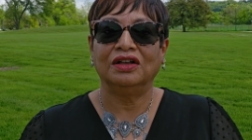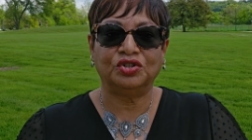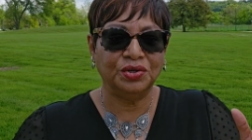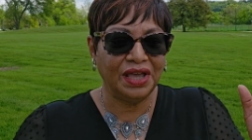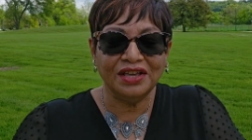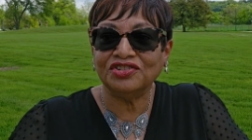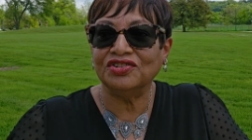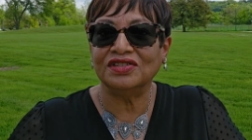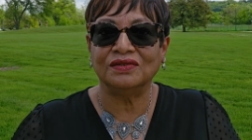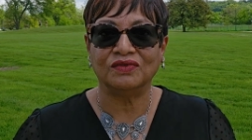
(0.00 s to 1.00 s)

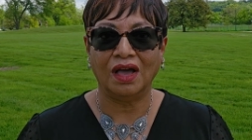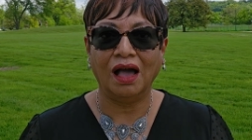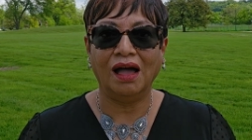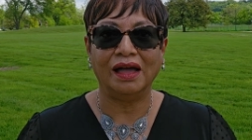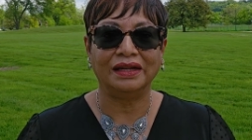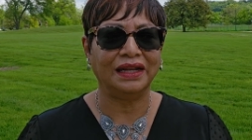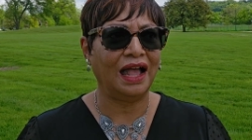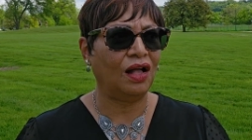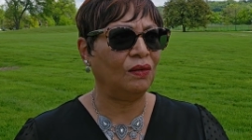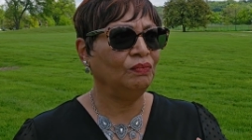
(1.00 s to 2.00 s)
creations of God and
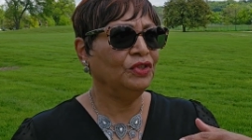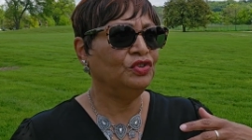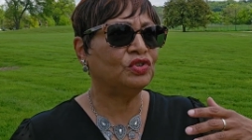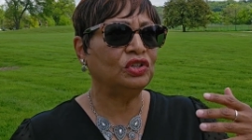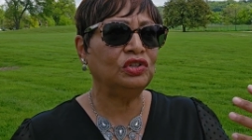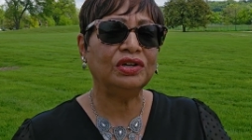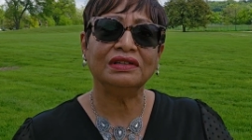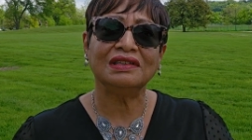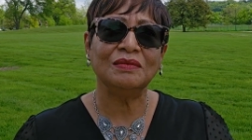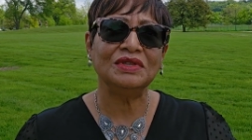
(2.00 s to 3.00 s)
how you can look
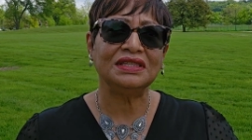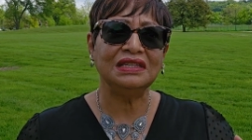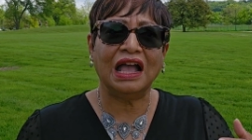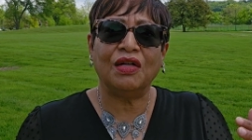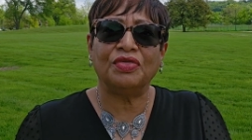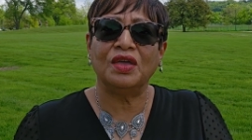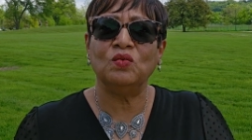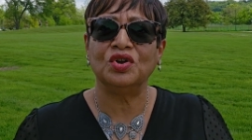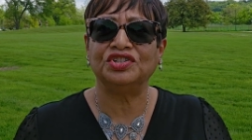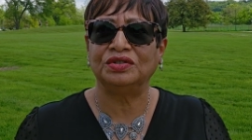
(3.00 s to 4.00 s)
at them and see how they
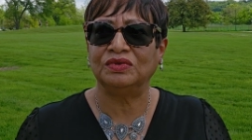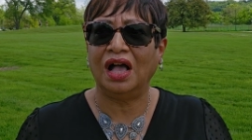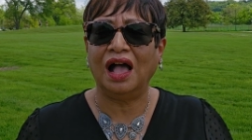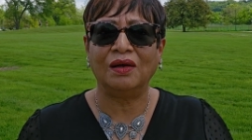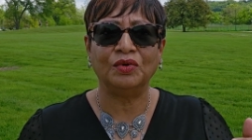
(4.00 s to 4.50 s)
worship God.